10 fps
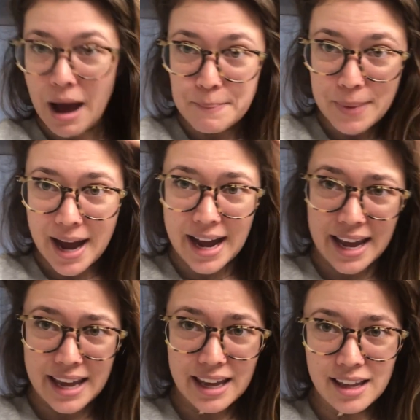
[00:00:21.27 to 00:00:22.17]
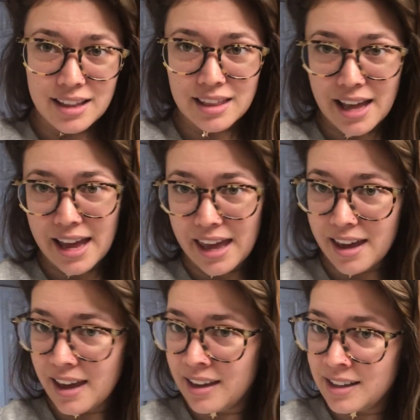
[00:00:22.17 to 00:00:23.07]
My
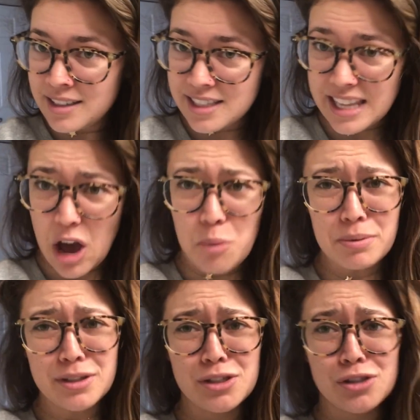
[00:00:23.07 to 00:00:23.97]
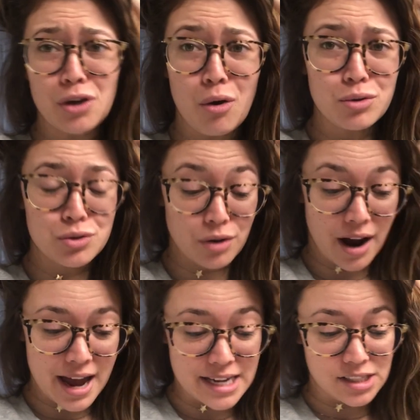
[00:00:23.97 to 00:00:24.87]
scalp is so
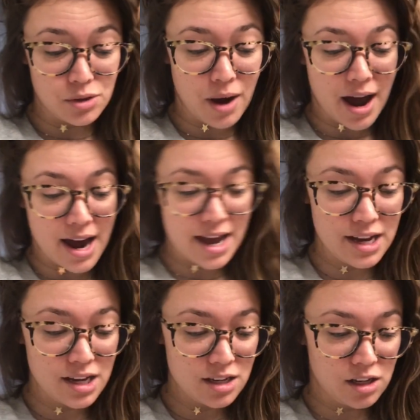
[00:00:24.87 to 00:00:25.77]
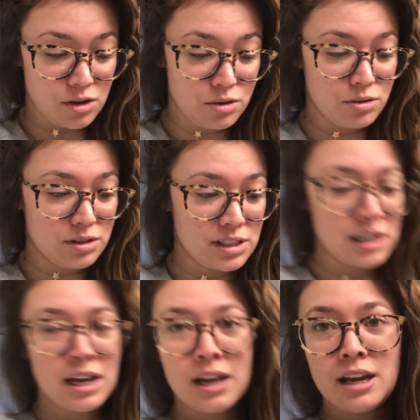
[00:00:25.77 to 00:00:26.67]
dry, so I use
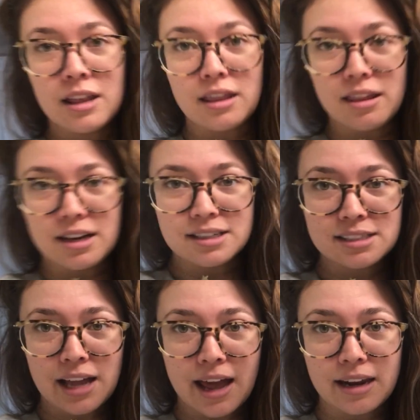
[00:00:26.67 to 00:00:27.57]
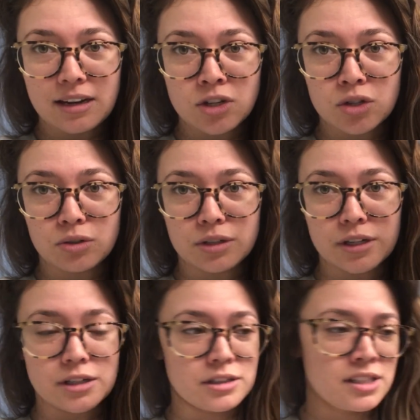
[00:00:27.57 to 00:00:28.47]
this Head and
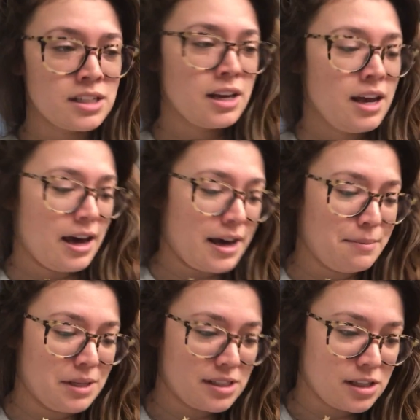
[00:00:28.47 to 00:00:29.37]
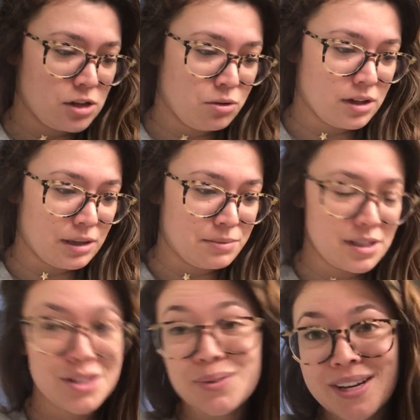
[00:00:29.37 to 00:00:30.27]
Shoulders, it's the
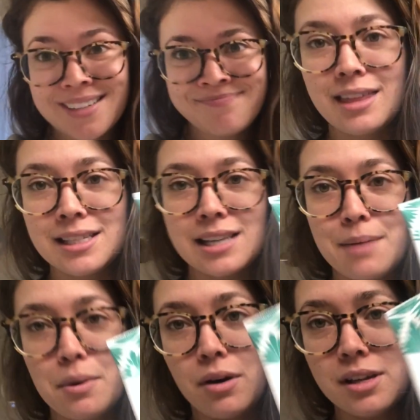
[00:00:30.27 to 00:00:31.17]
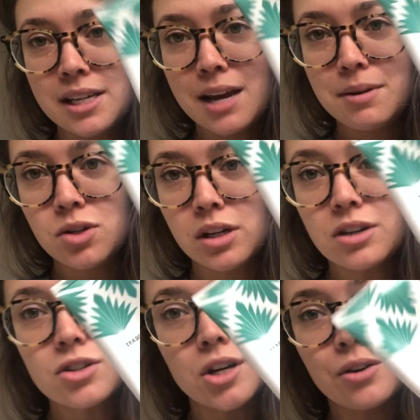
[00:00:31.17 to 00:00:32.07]
eucalyptus one. This up all the time at
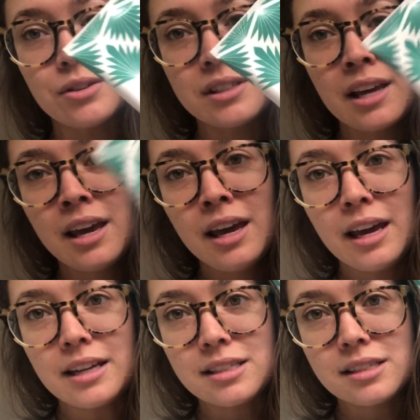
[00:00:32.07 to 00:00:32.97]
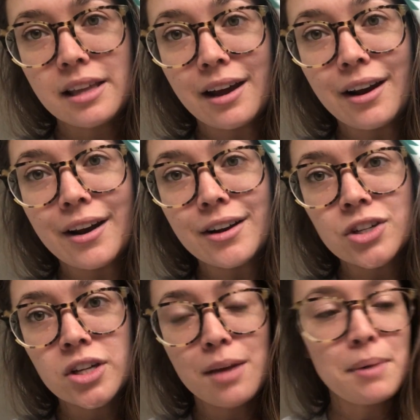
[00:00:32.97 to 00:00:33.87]
Trader Joe's. It's their
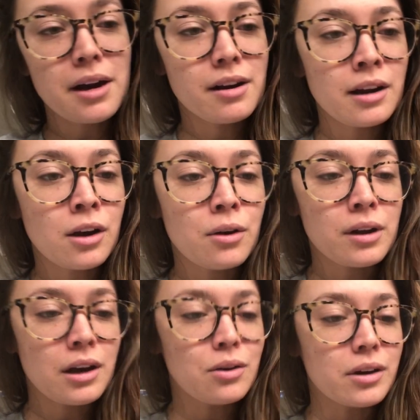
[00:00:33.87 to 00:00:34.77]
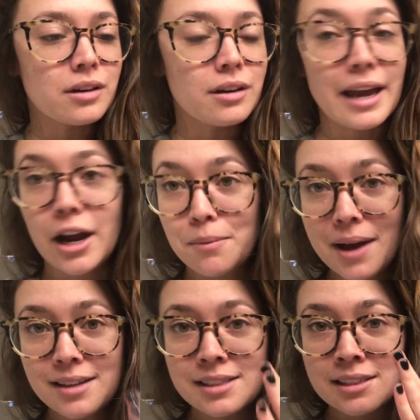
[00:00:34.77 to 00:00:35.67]
shea butter and coconut oil hair
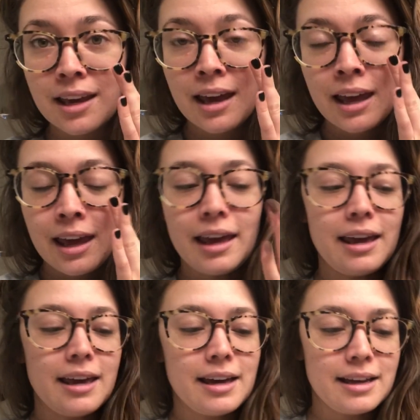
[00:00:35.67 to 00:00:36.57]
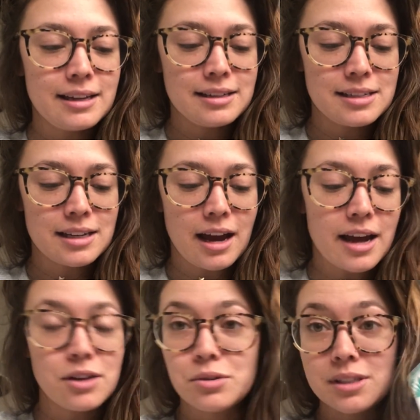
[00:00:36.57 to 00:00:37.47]
mask, and
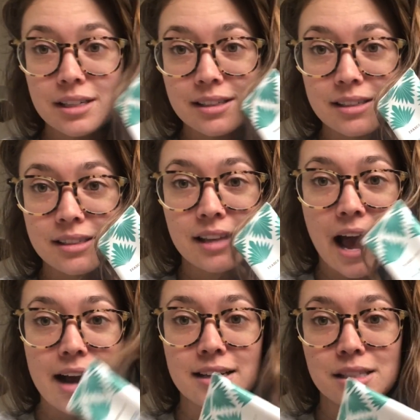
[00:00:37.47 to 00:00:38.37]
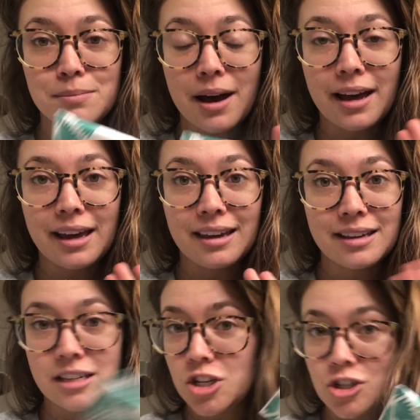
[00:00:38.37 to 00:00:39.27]
I use this as my
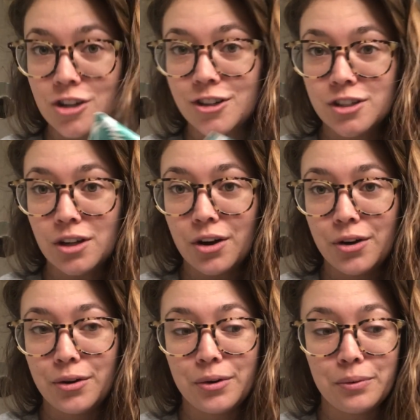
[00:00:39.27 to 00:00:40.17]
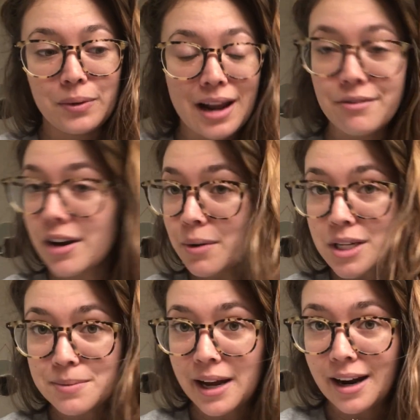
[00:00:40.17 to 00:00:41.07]
conditioner. So whenever I
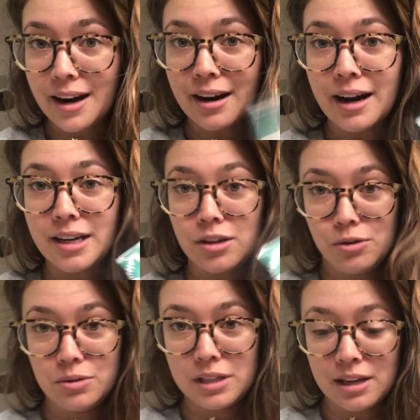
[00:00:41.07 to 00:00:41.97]
wash my hair, I use